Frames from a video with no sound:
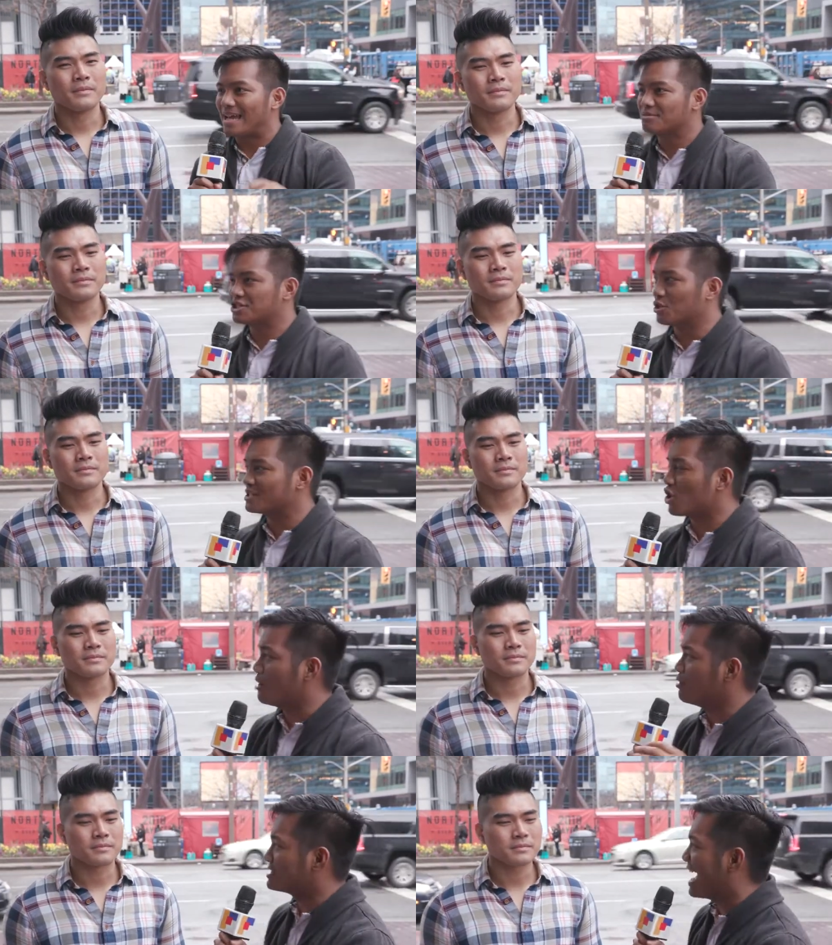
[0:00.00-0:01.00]
Speaker 1: game two. It's
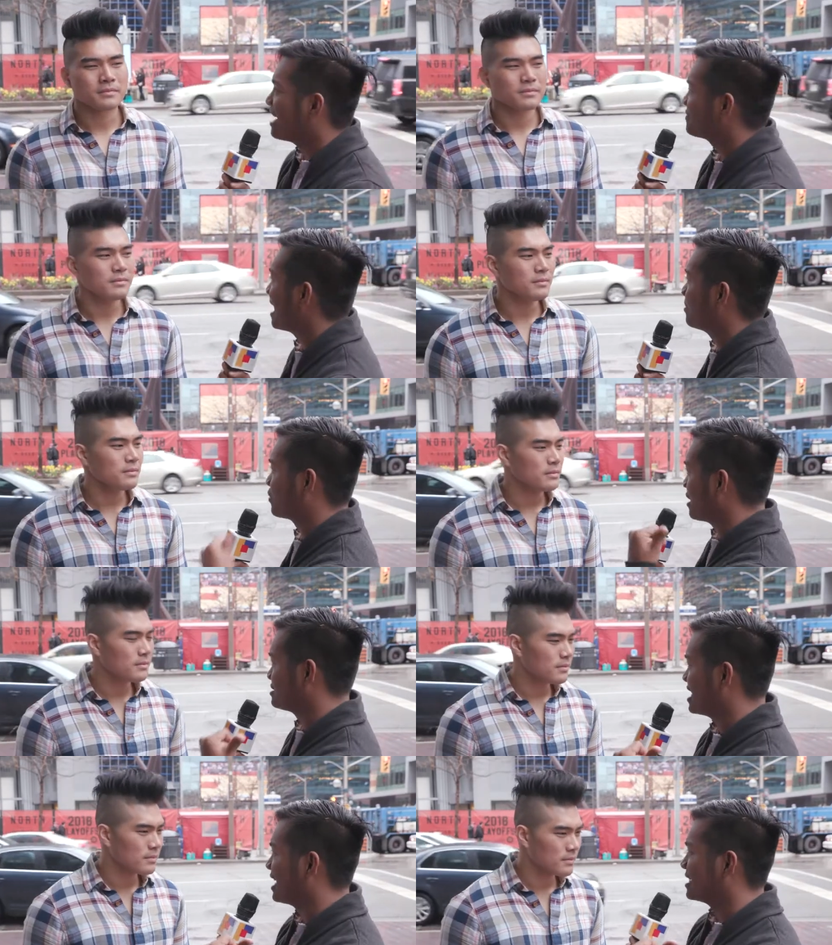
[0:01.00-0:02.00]
almost halftime. We're
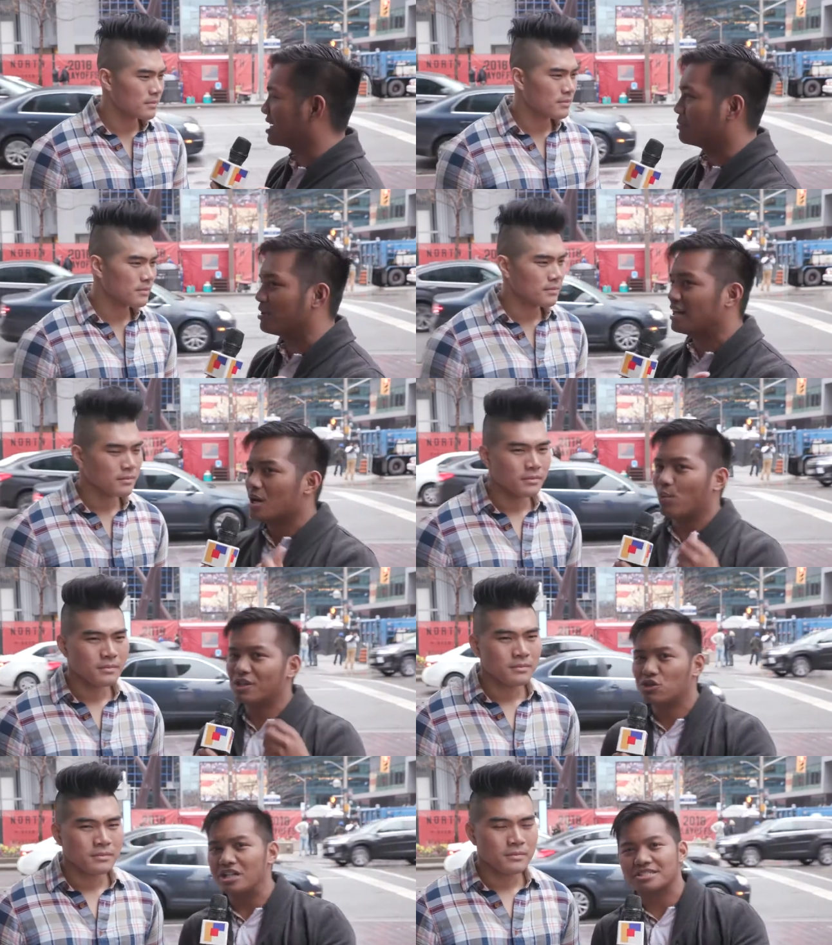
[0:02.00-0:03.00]
outside here, but
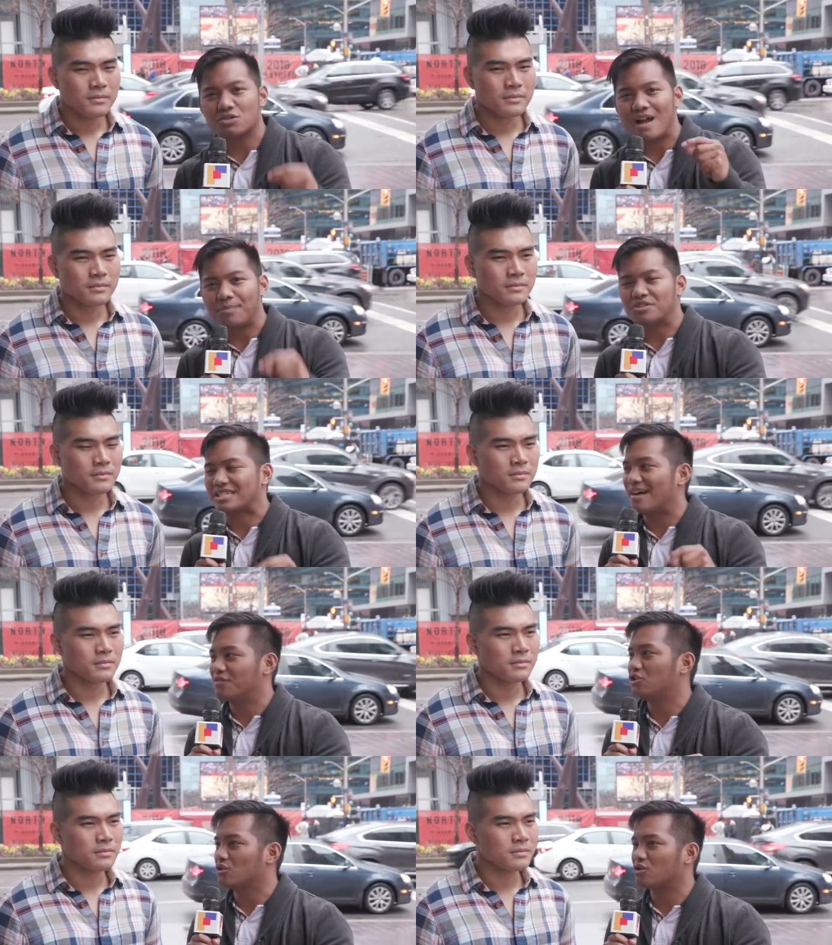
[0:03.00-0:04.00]
what does the Raptors
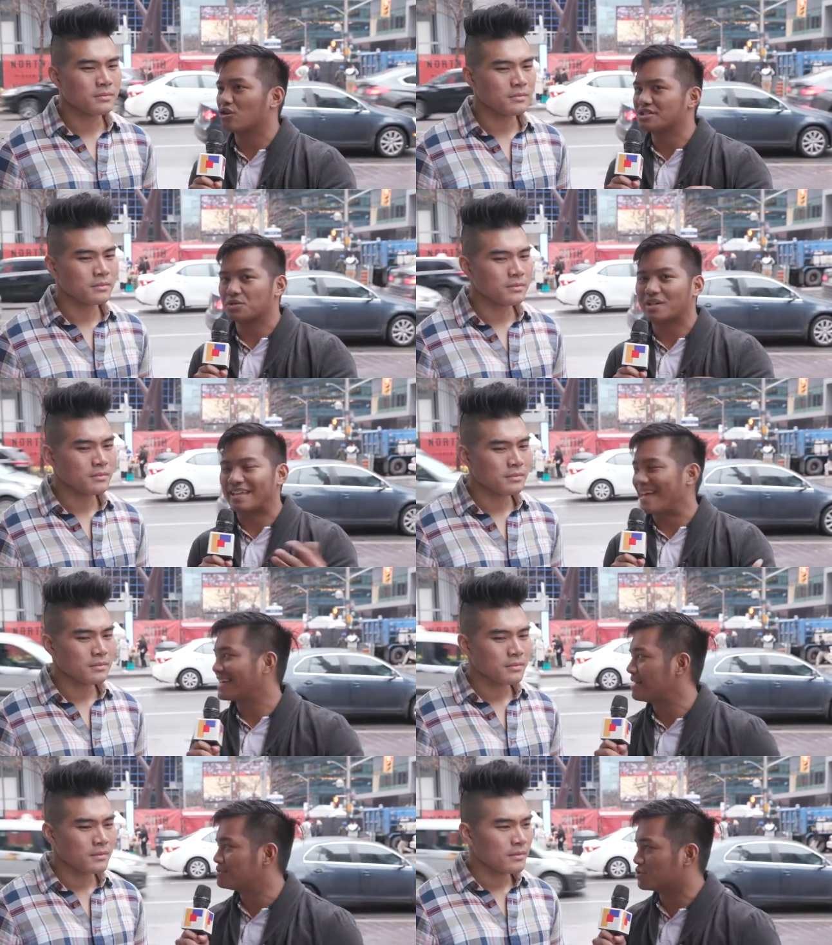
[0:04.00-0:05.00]
have to do in order to get
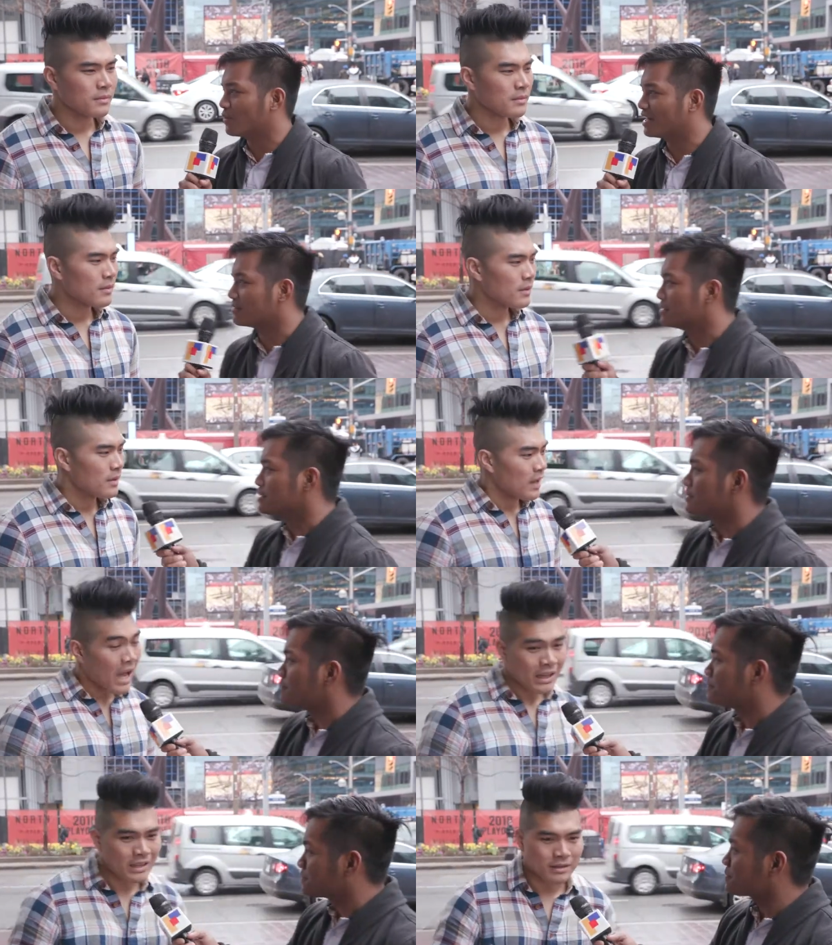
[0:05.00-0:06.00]
that game two win?
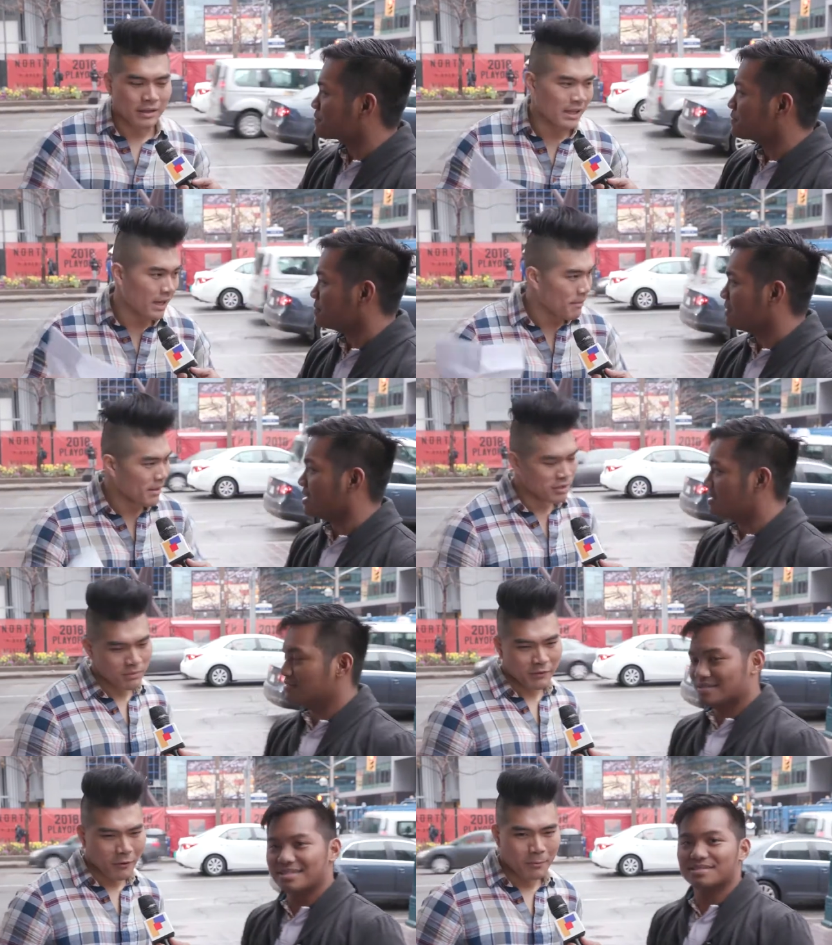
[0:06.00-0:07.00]
Speaker 2: I, and like I
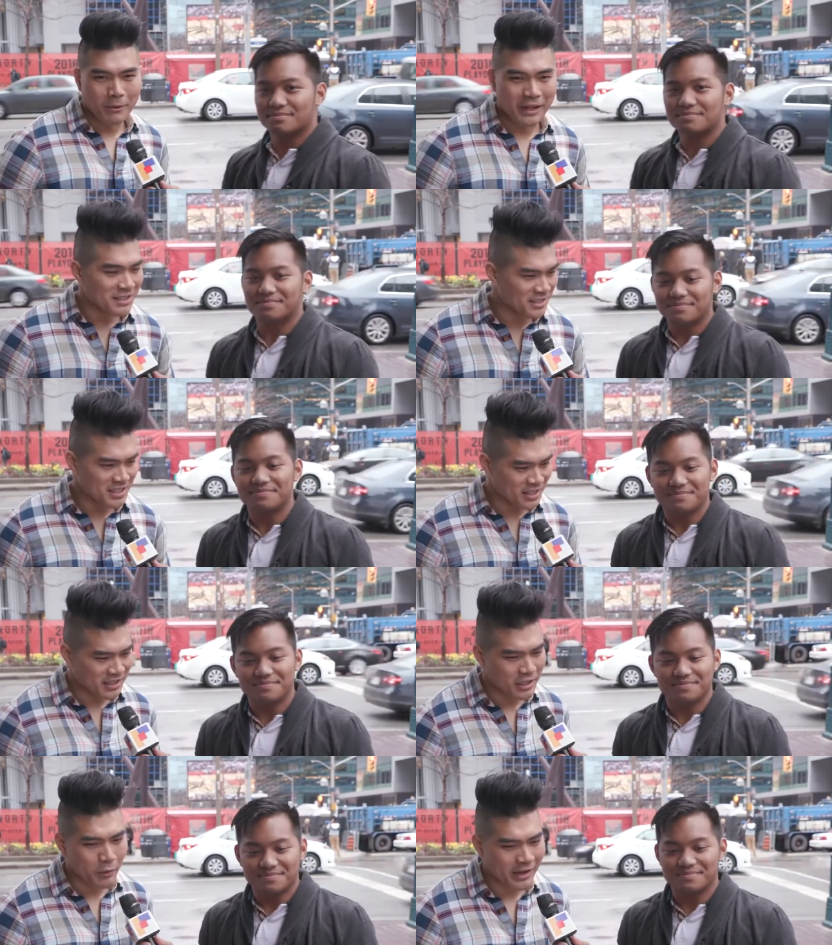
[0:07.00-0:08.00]
mentioned before, play
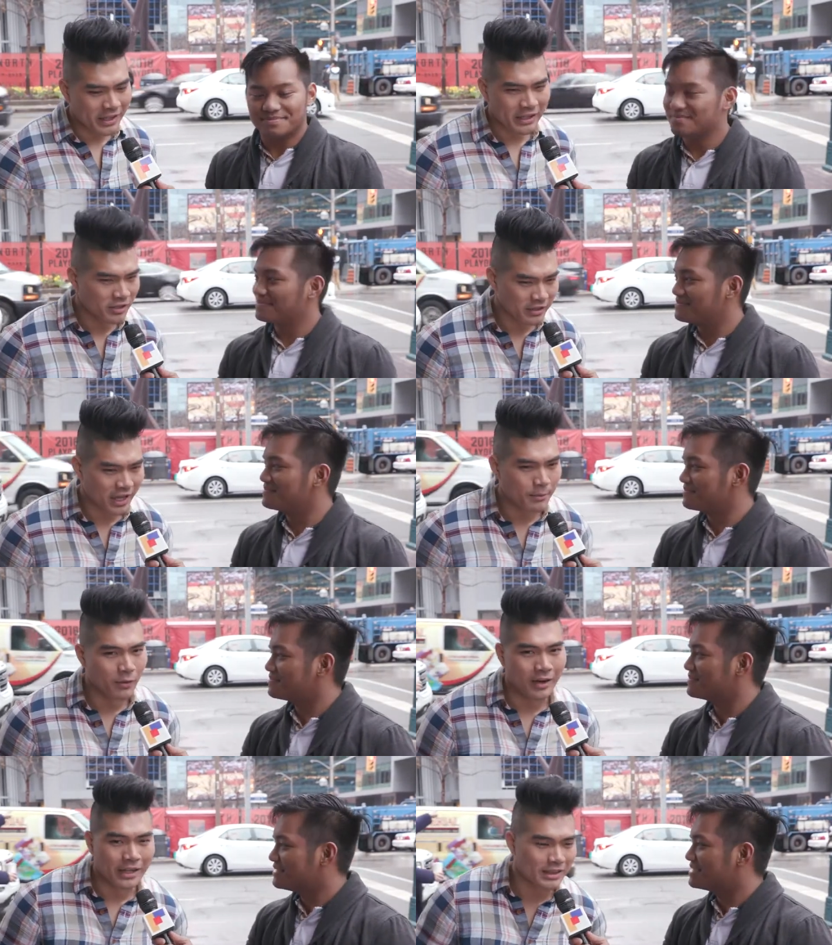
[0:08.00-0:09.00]
consistently the way they did on
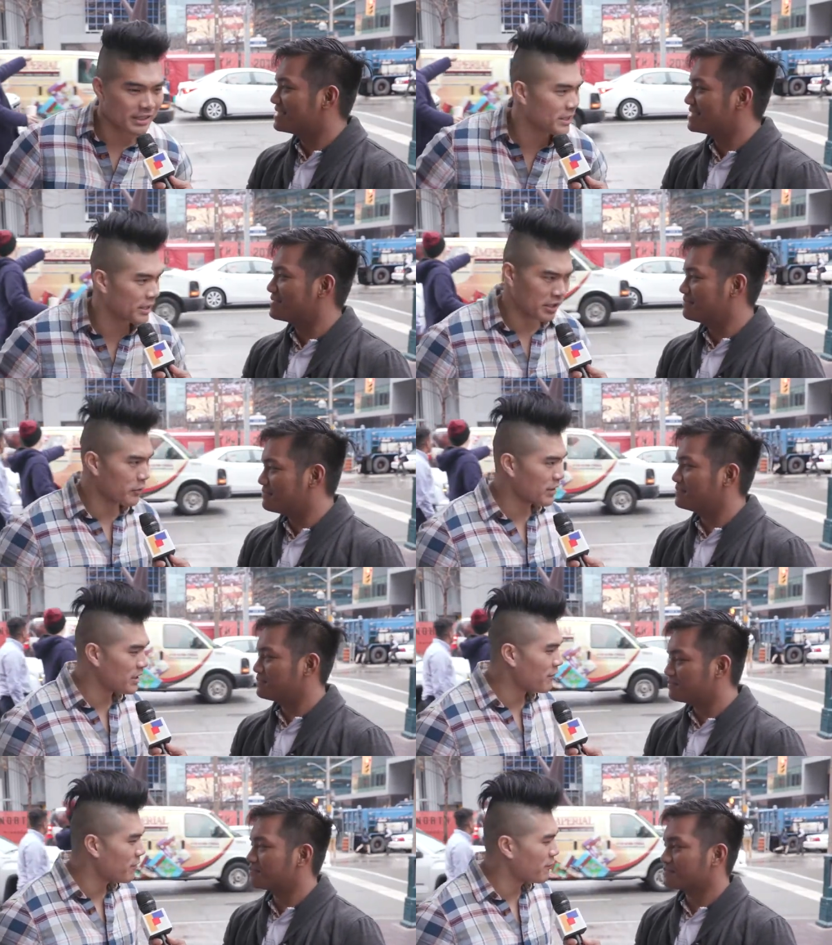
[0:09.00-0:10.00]
game one. I think they did a
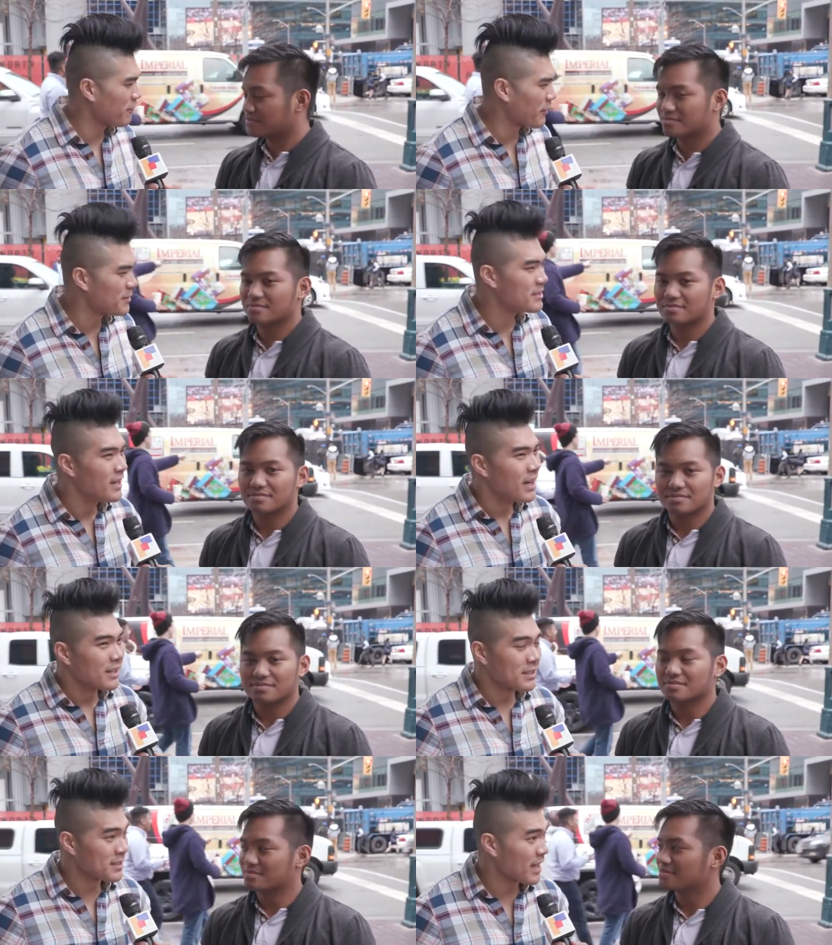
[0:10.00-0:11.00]
great job from first
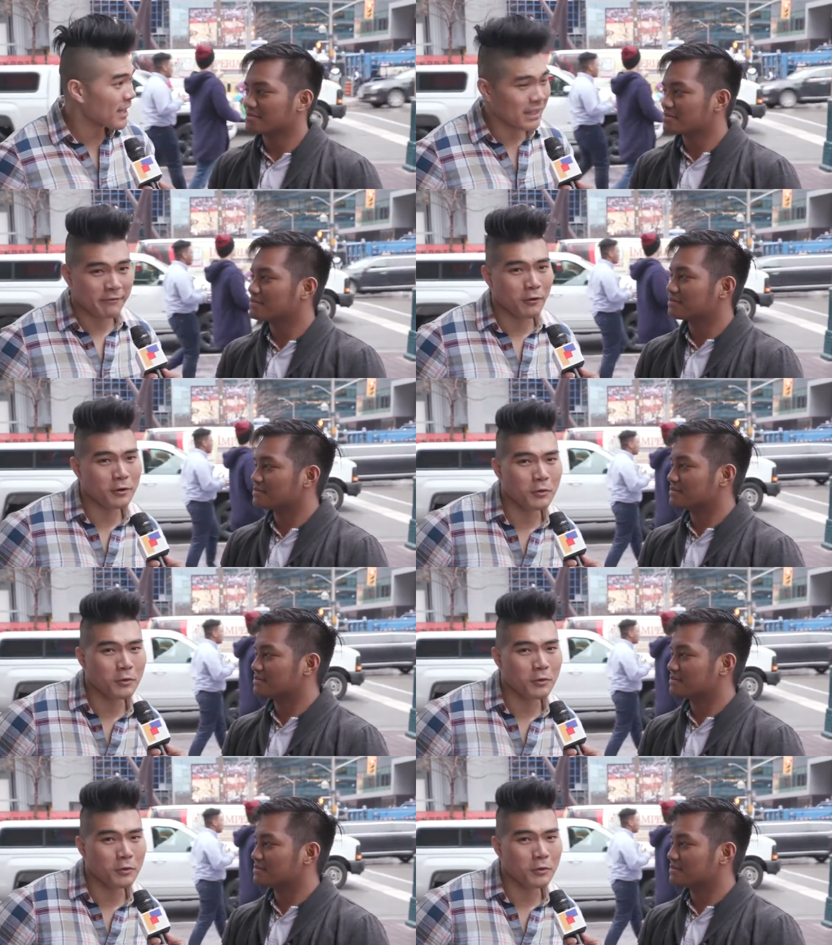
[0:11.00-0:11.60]
to second, the fourth